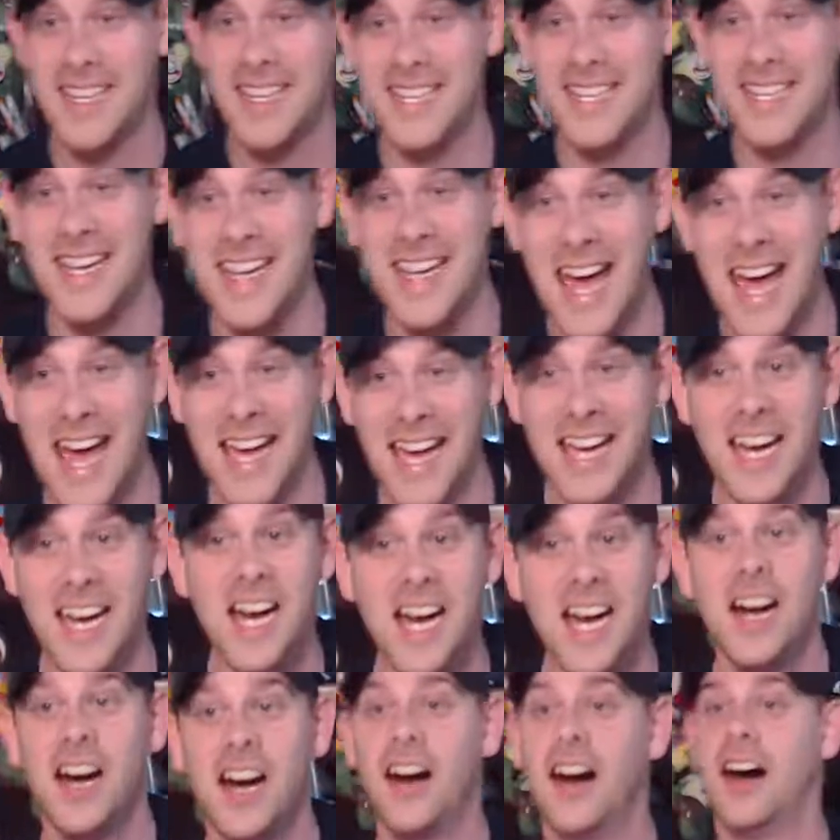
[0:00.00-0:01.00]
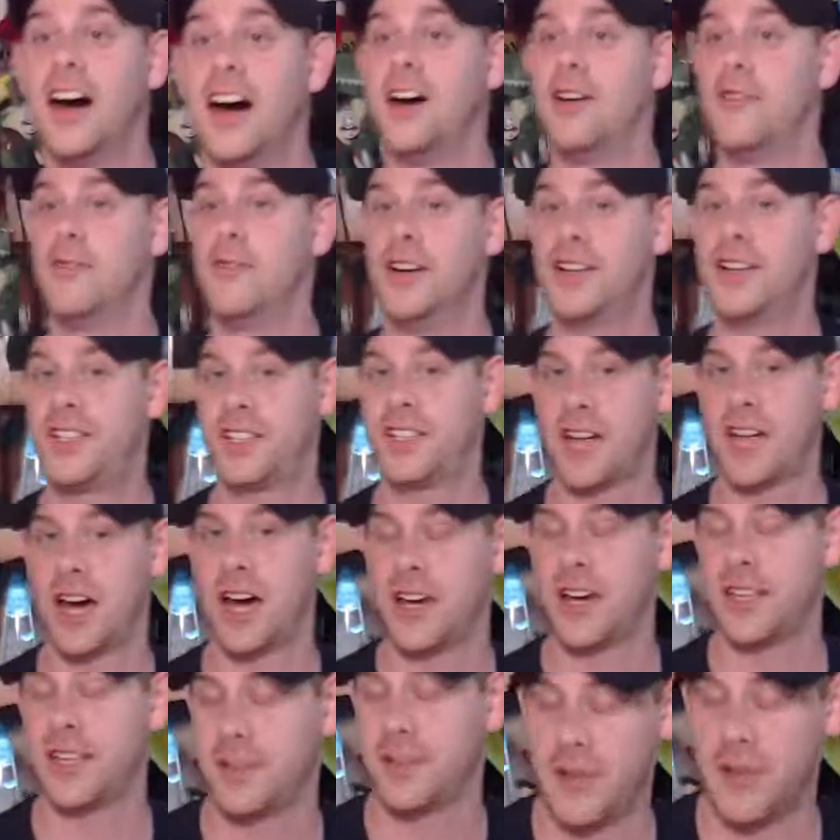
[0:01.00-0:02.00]
today, which is
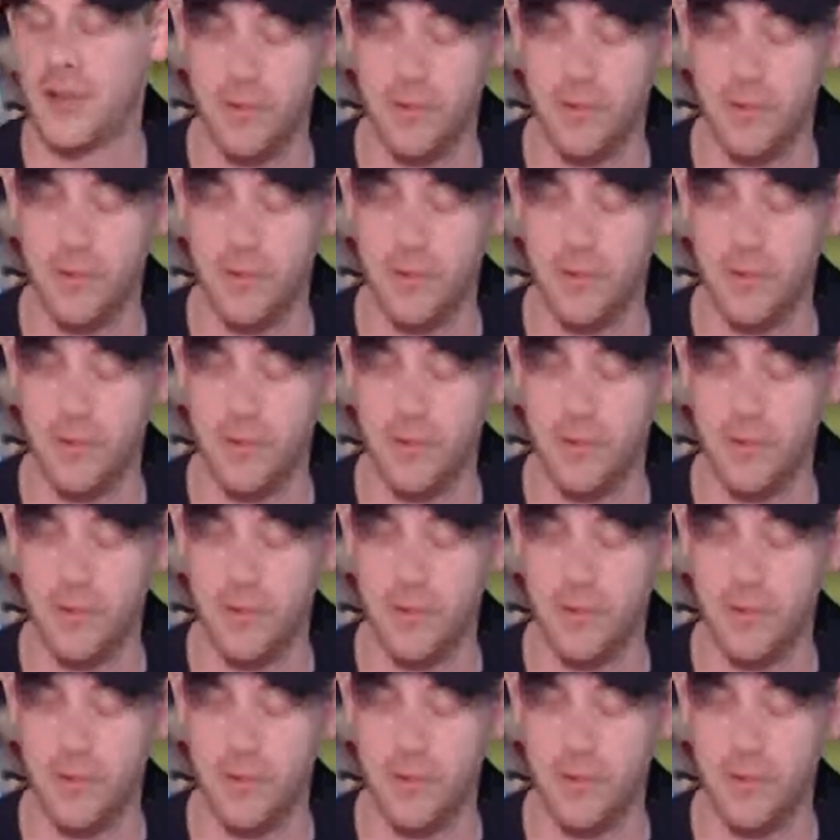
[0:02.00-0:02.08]
awesome. That